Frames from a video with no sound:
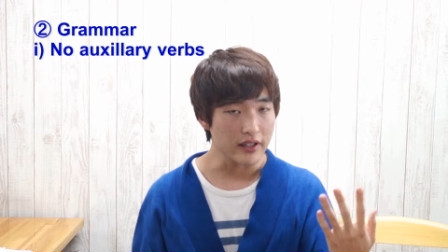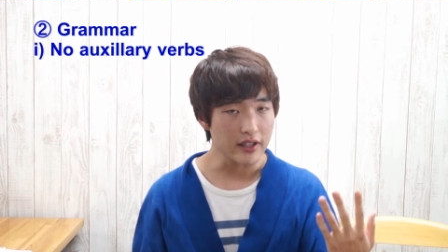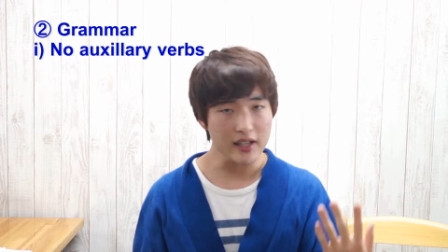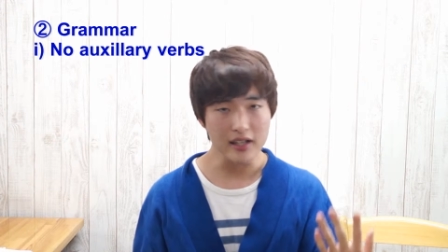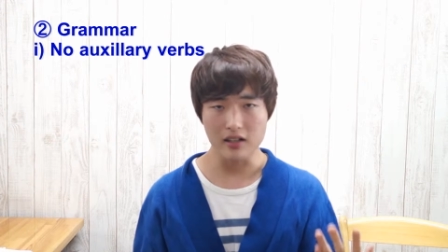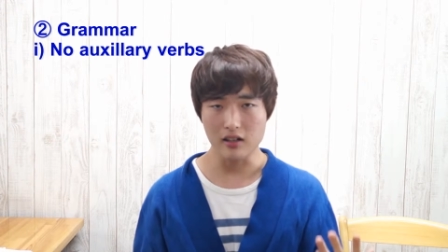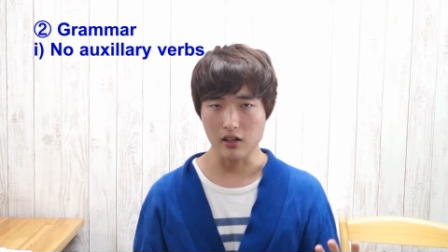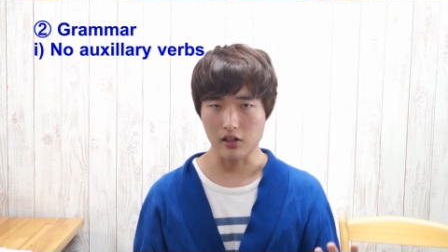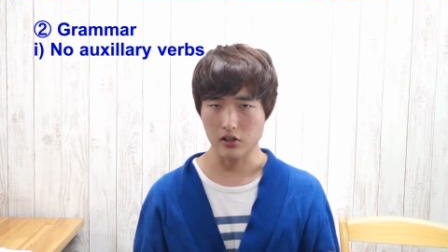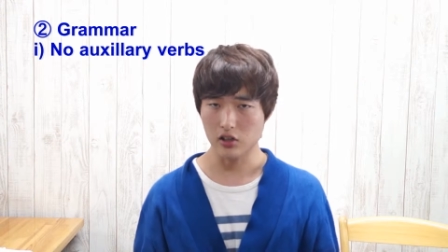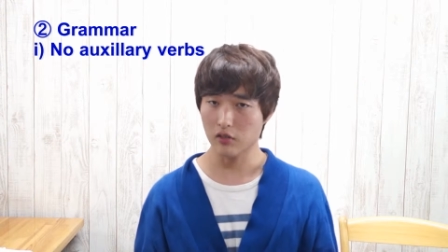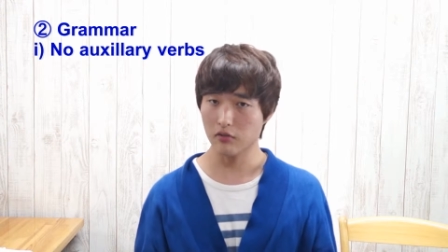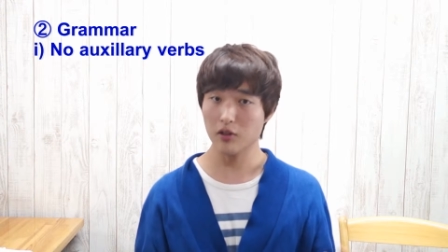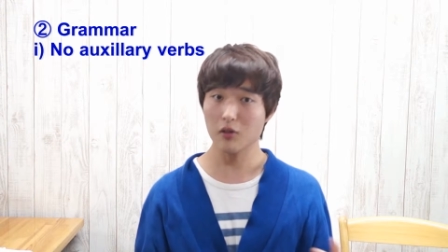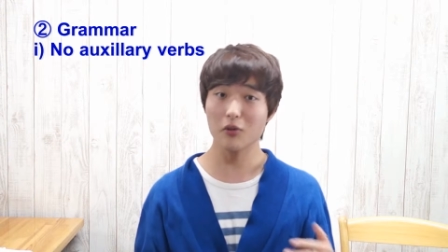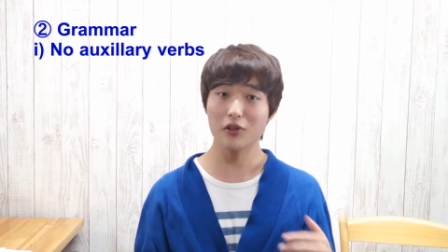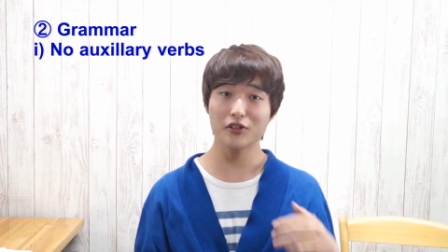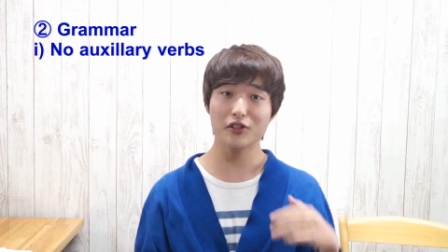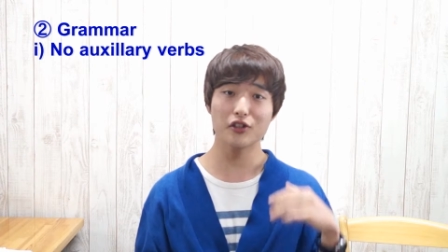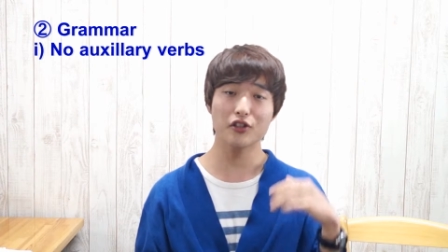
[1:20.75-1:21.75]
in English, if
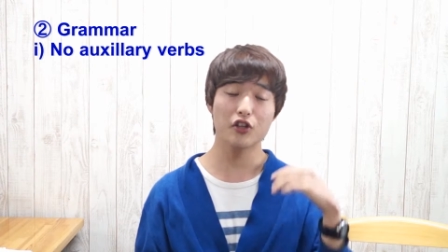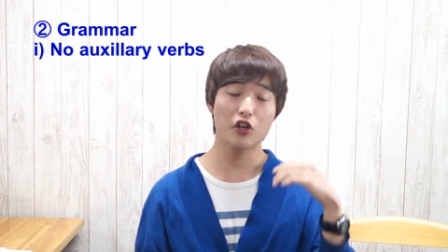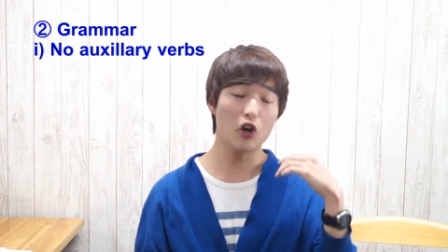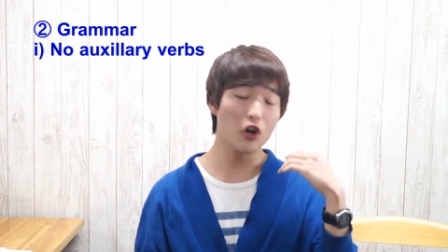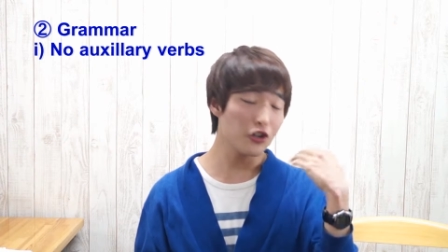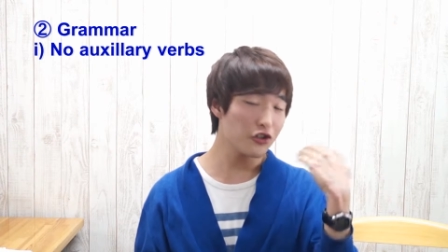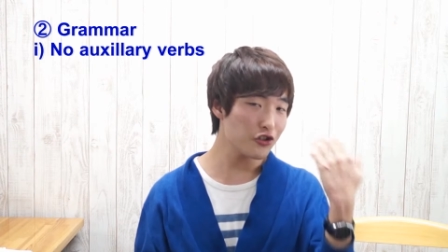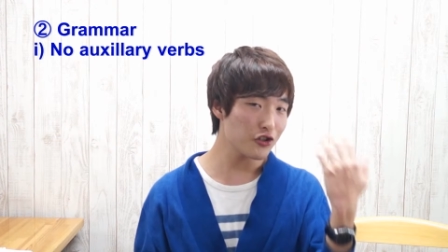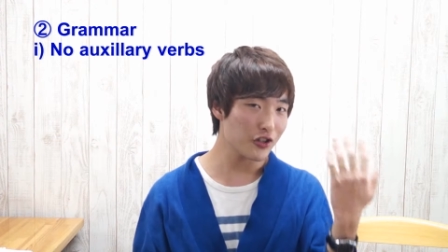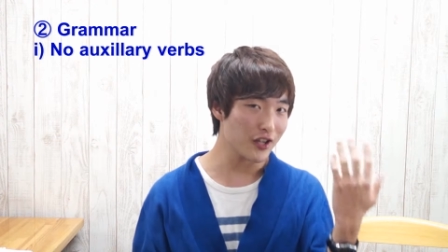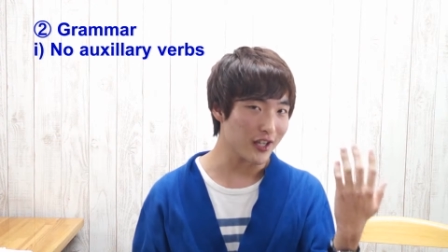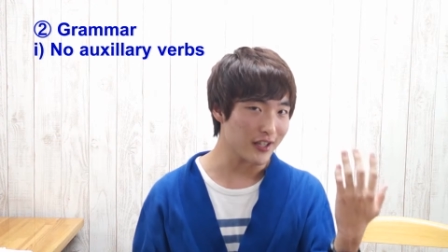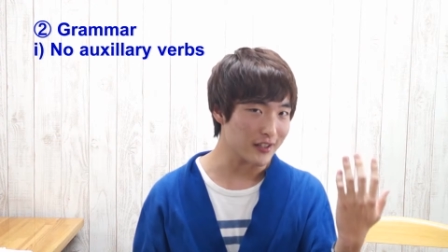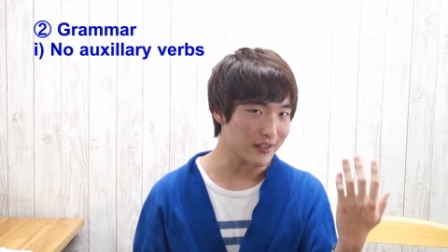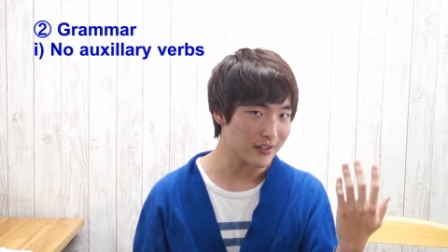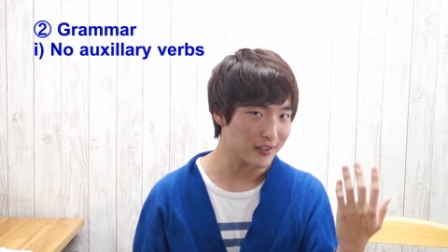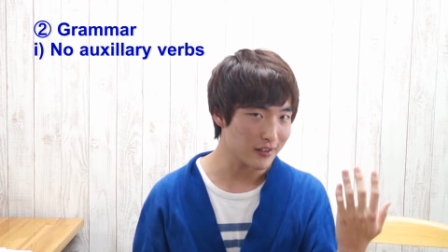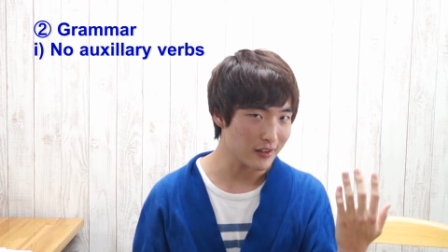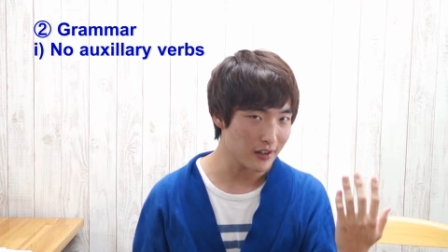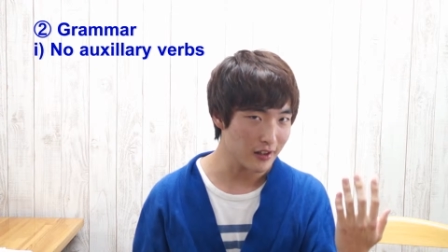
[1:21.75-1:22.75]
you want to
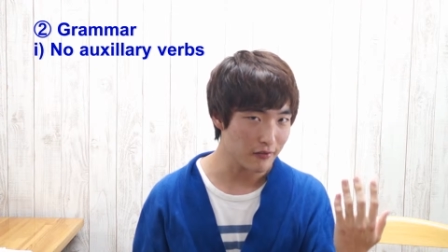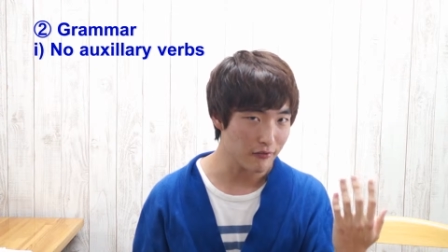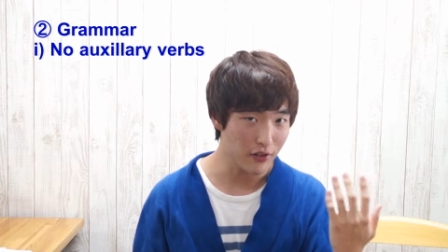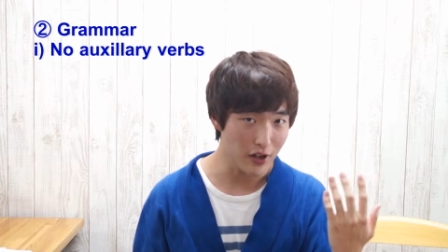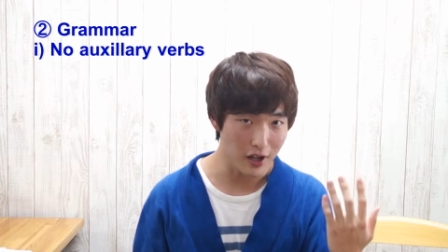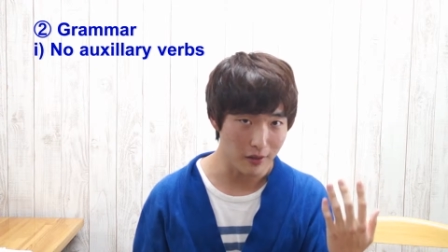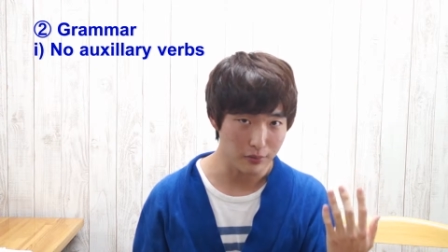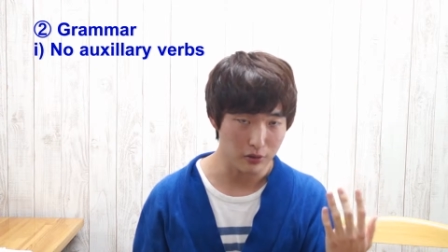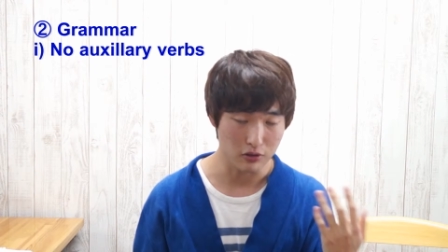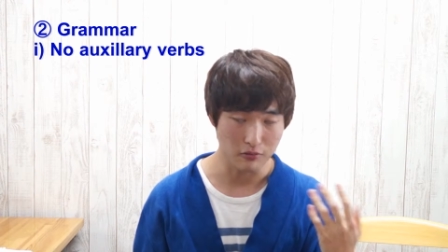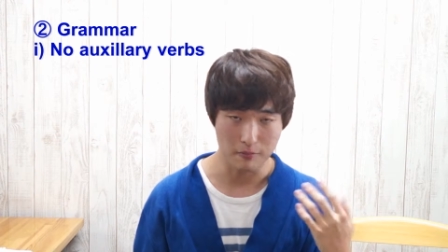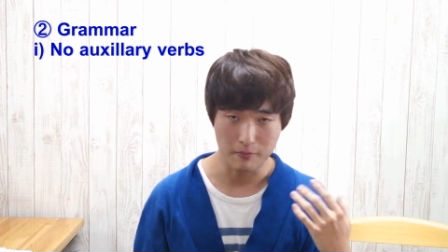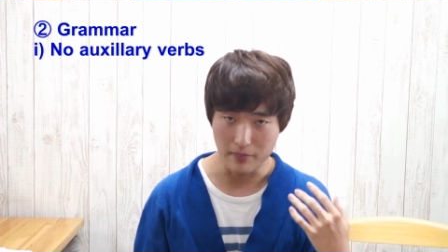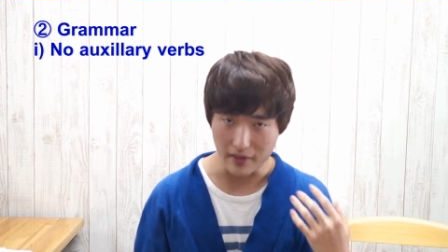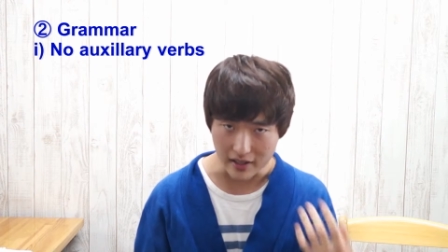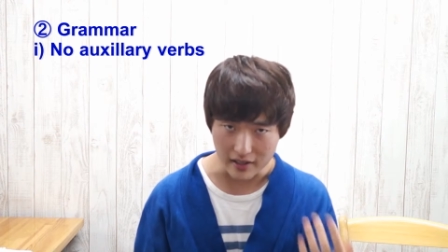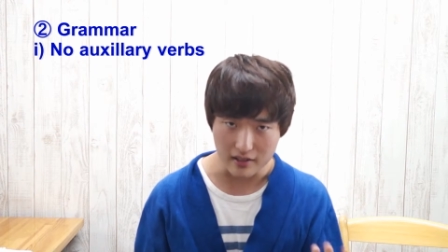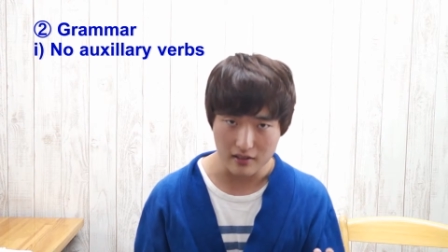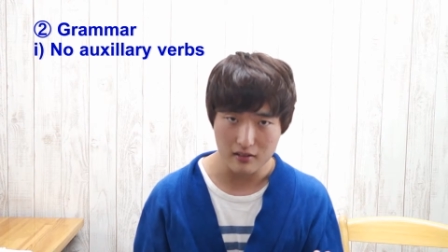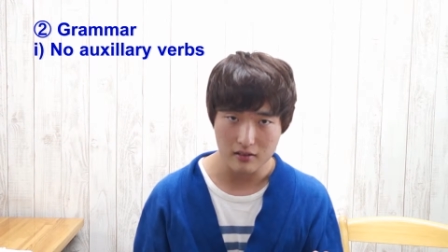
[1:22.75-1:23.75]
conjugate the verb to
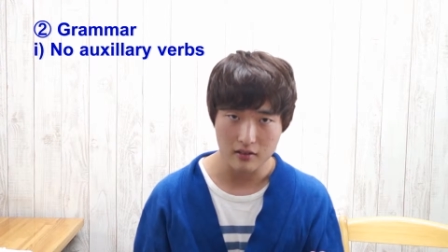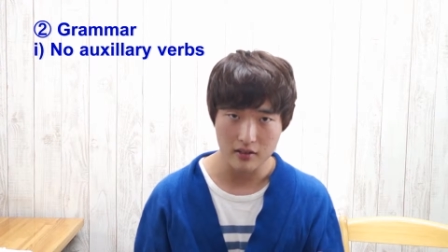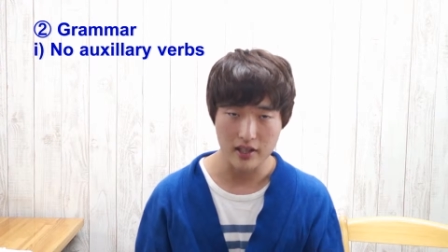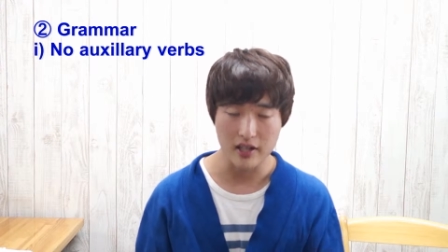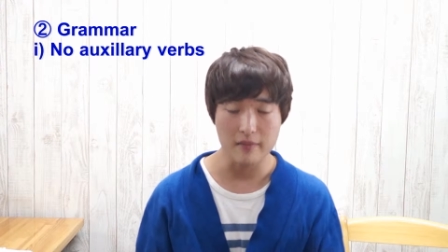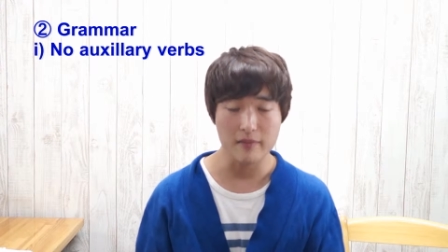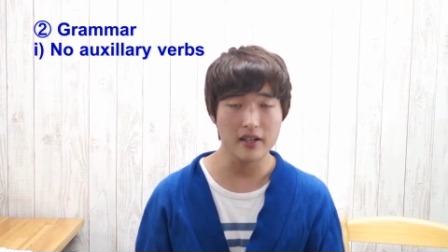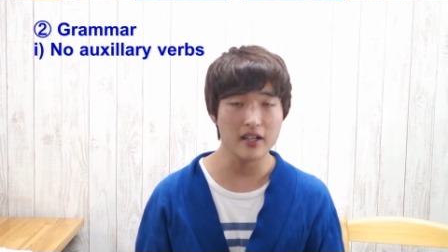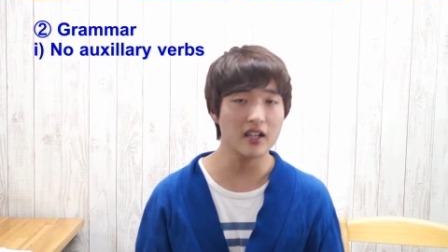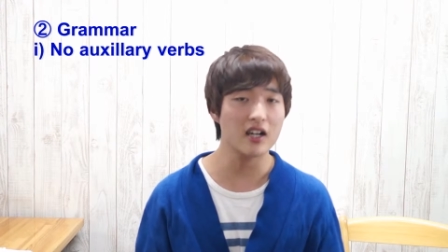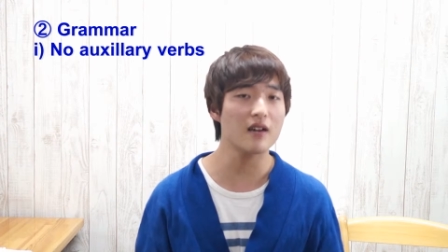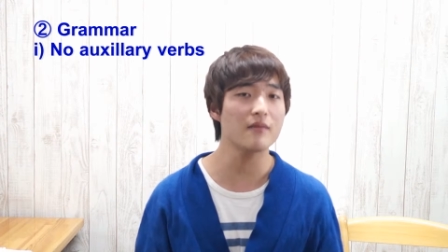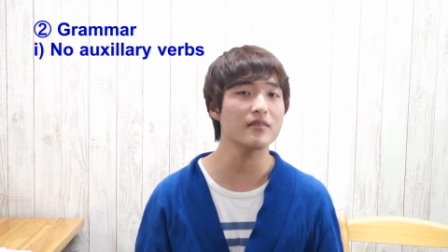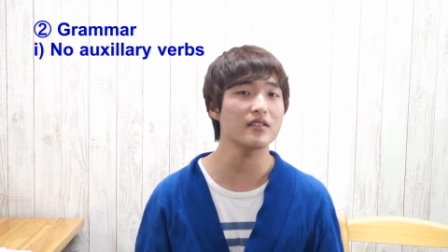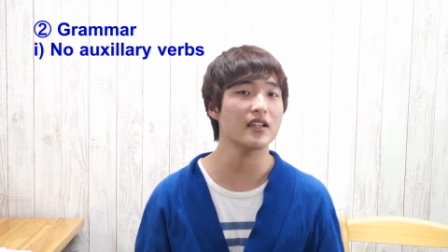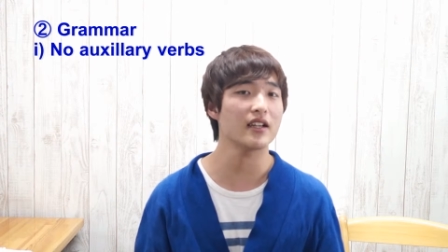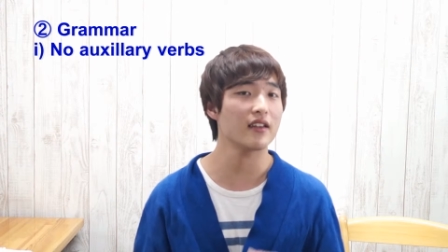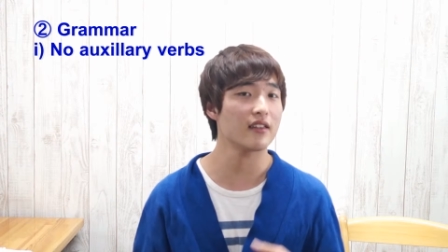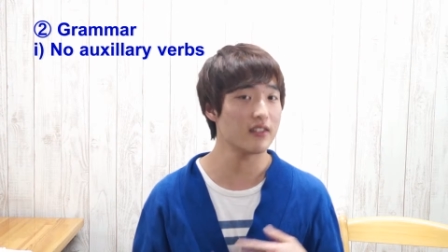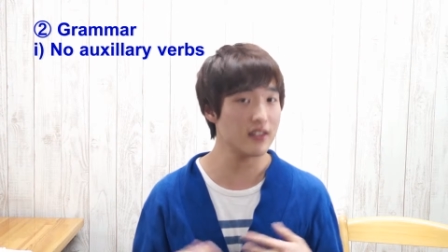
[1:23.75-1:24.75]
be, then it
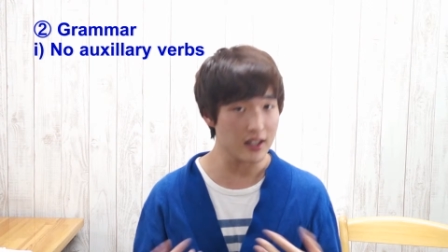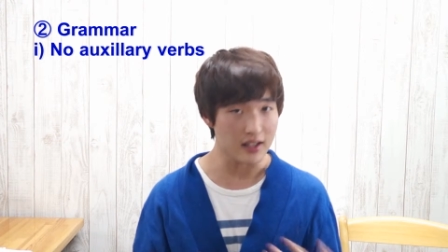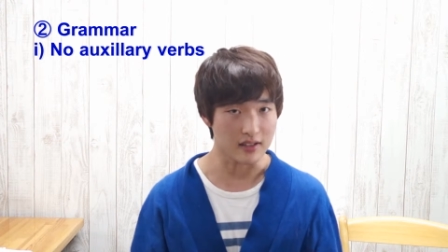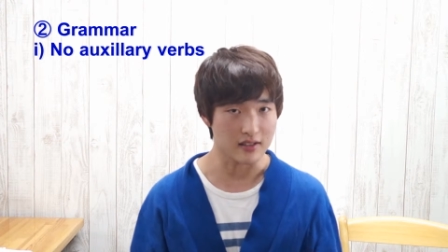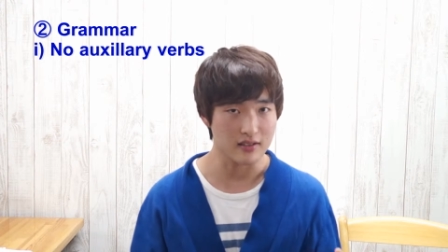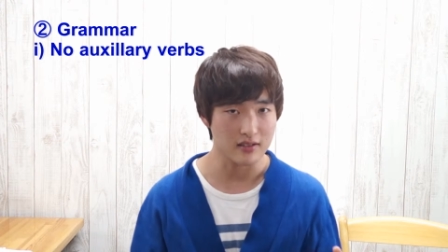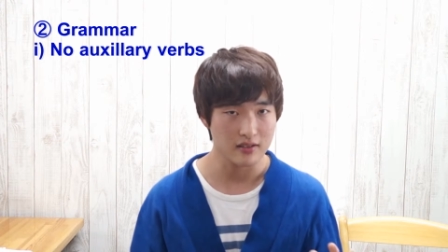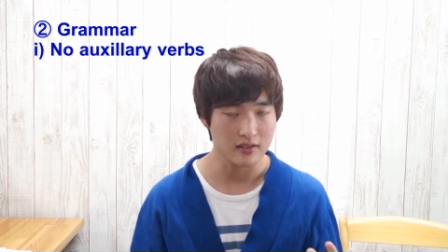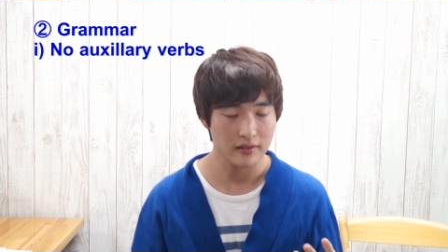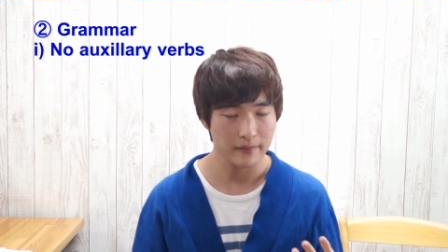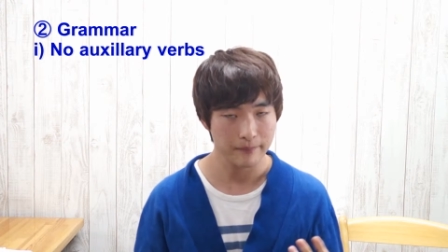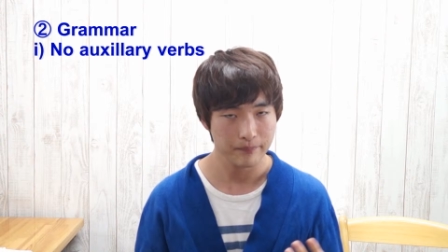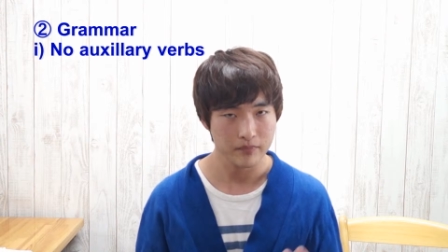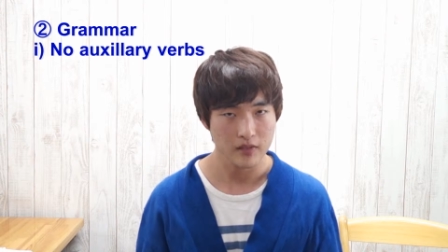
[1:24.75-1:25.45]
becomes like this.